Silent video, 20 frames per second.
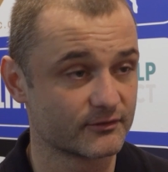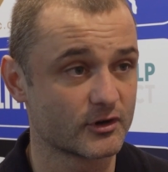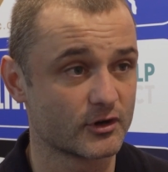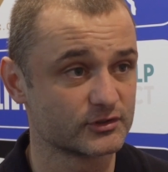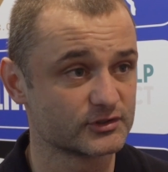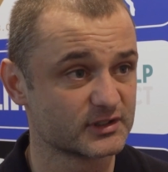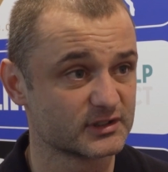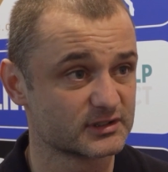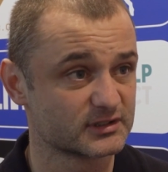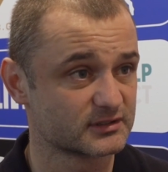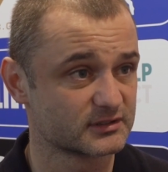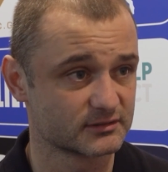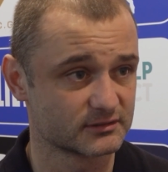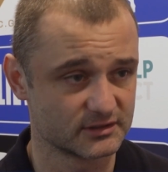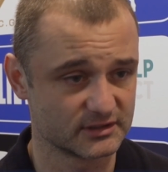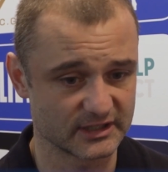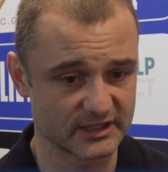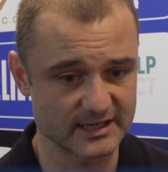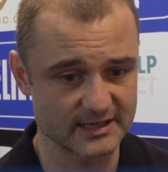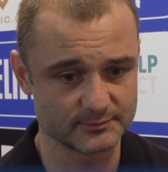have cost us
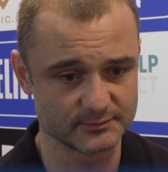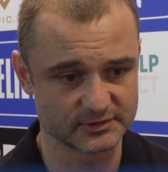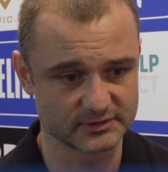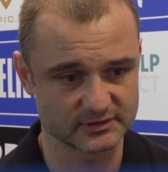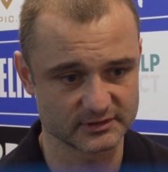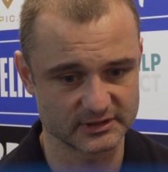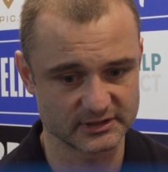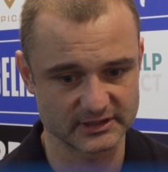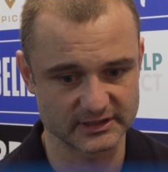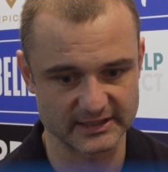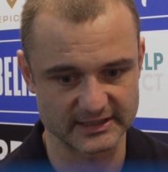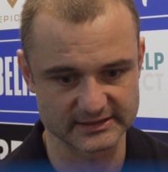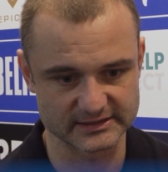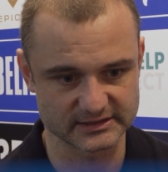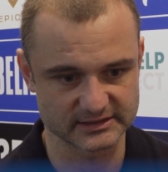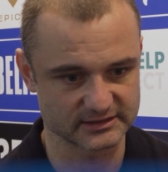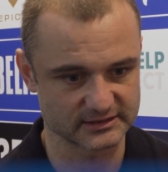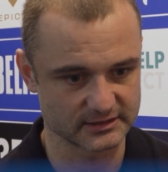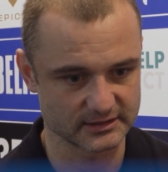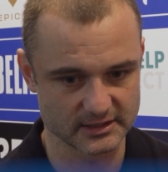in games in the
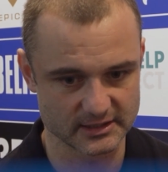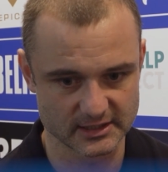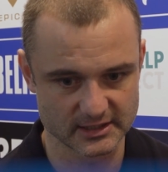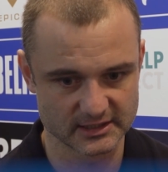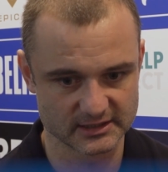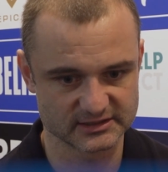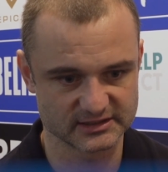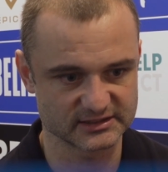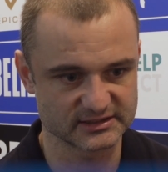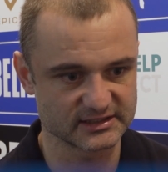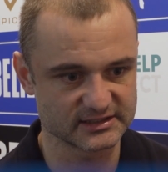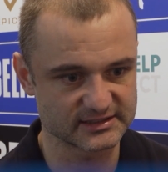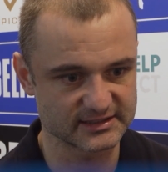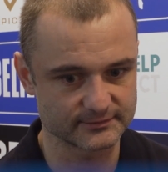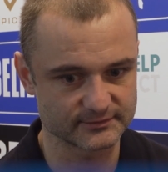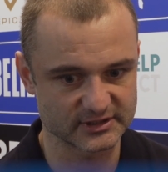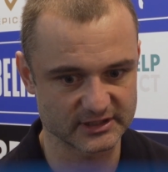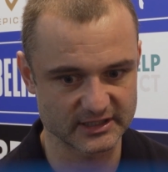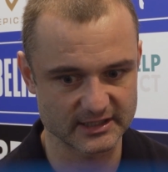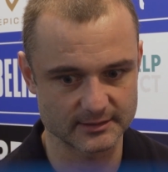last 16,
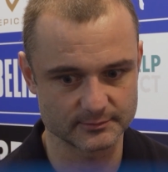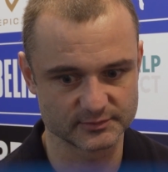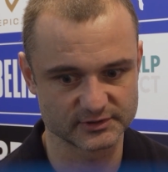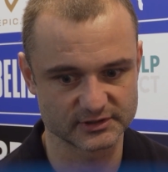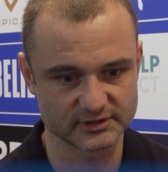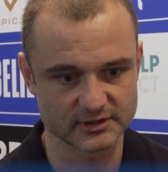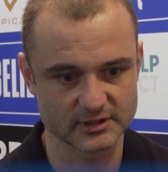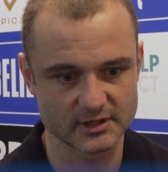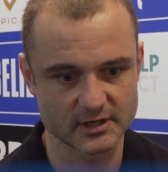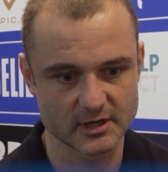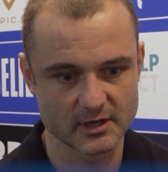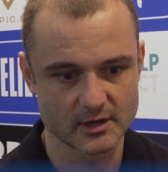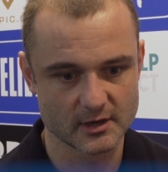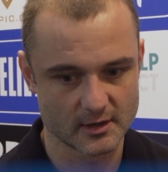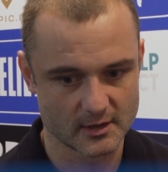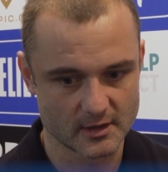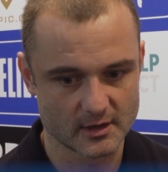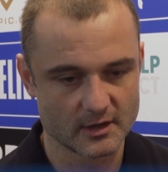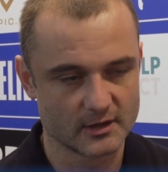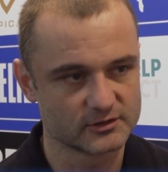17 games.
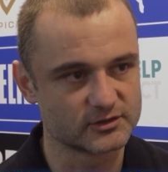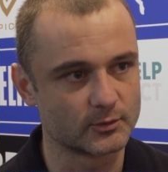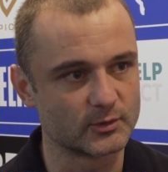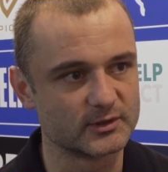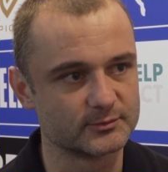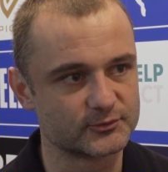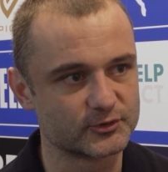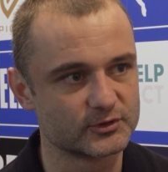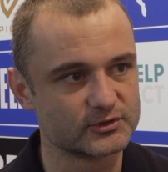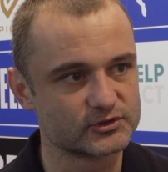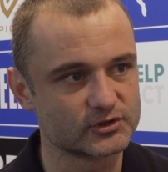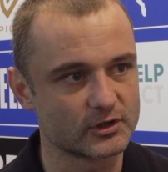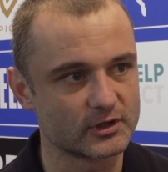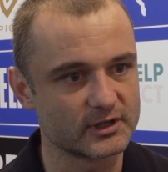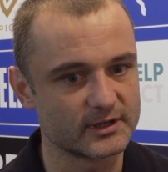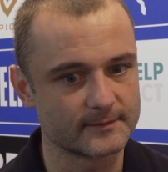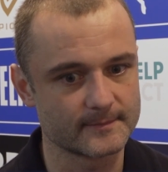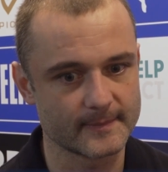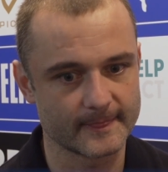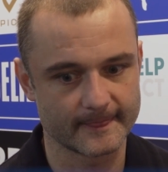So I want them to
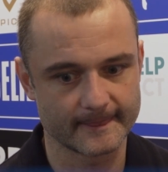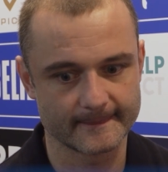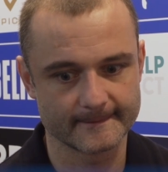enjoy it,